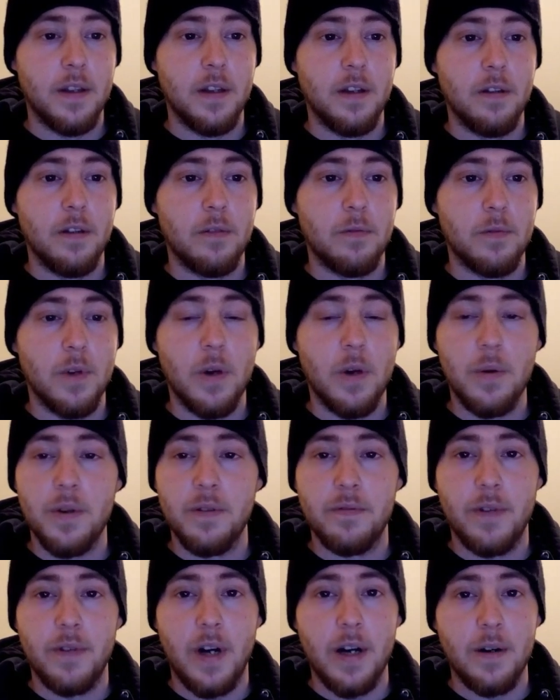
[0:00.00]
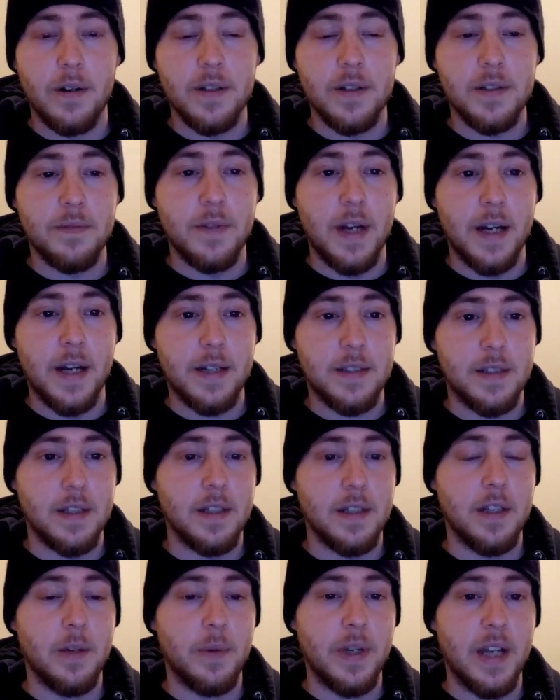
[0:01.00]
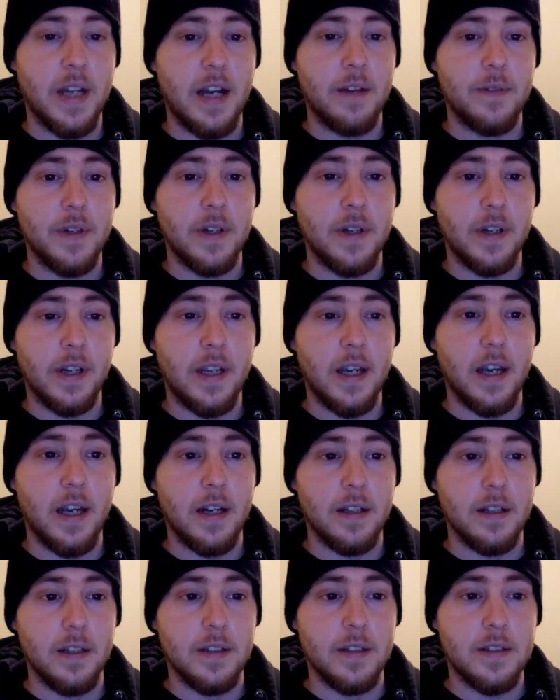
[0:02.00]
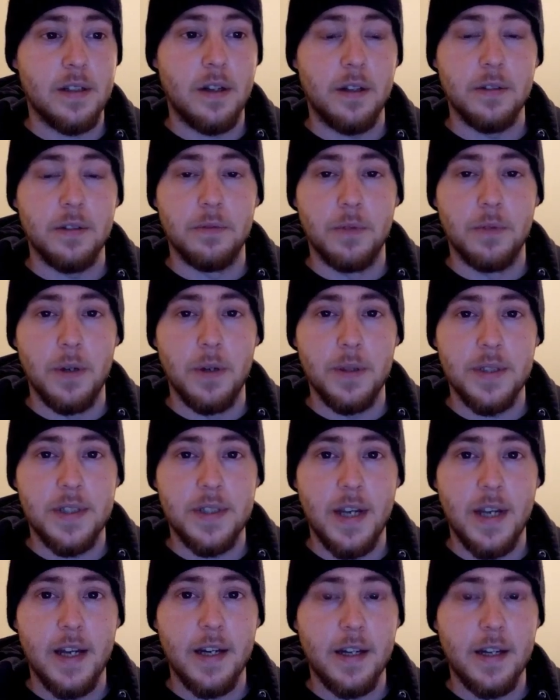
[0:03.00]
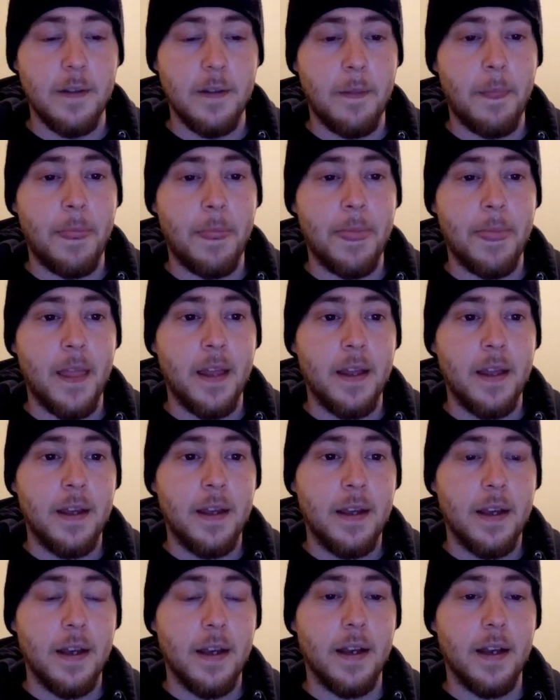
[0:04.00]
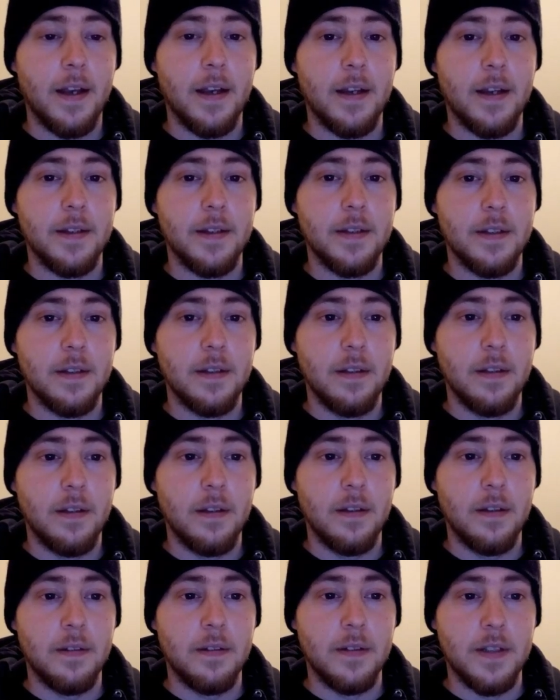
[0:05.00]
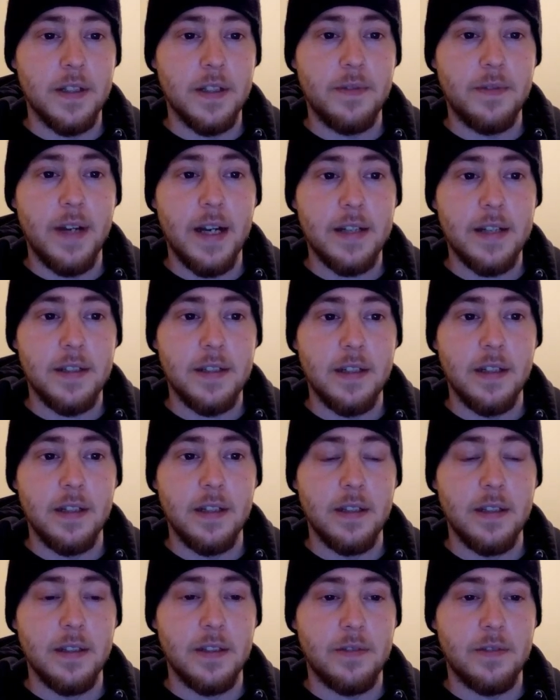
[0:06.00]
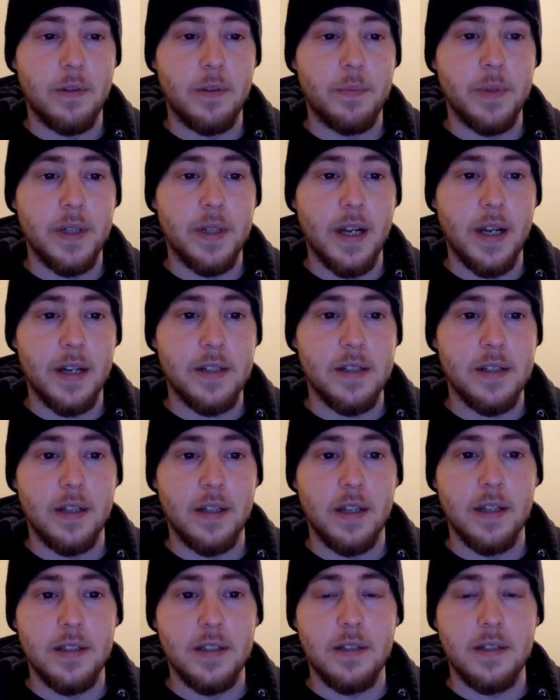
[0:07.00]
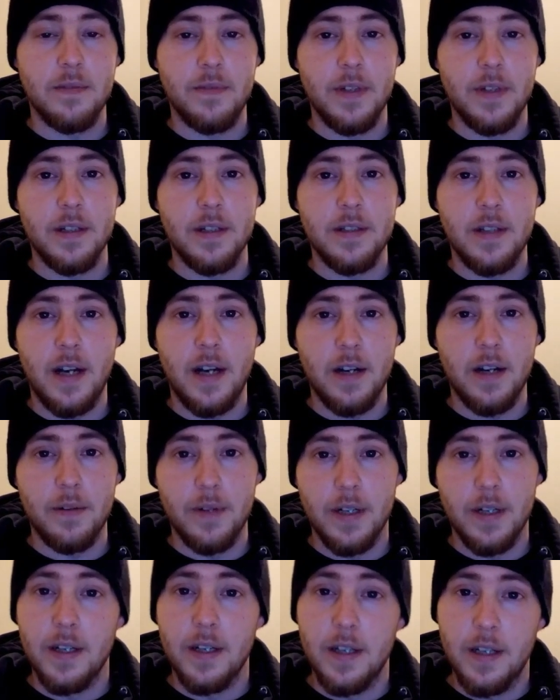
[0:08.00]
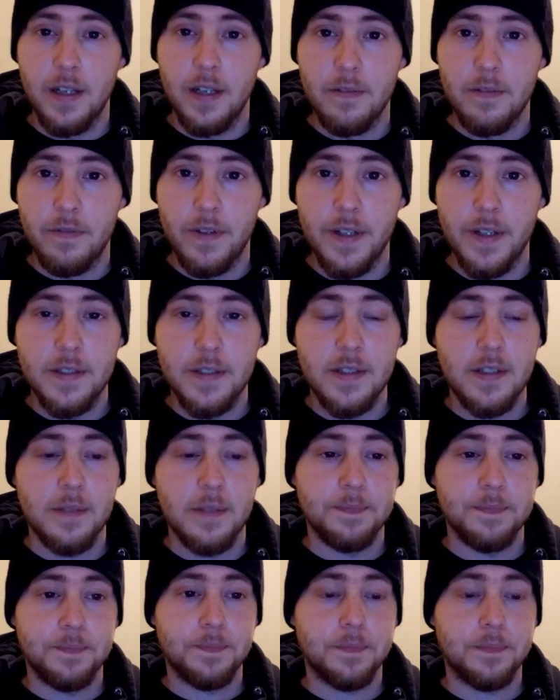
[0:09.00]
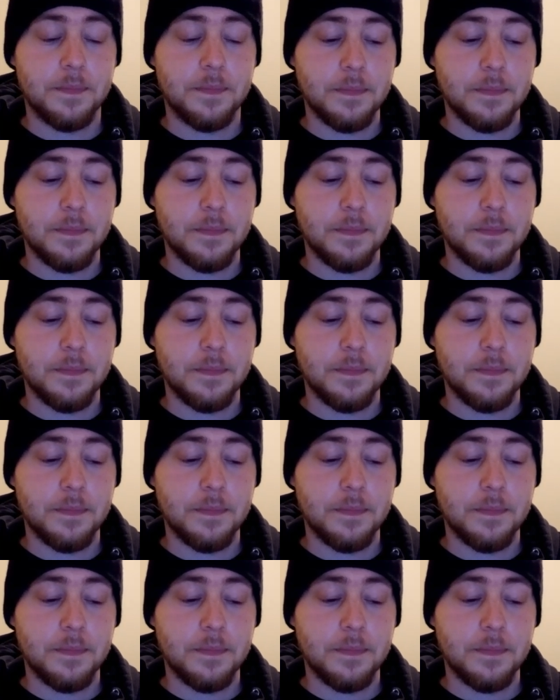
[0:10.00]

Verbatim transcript: the rotavirus vaccine that we have here in Canada. It's called RotaTeq, And this vaccine is for protection against severe diarrhea in infants.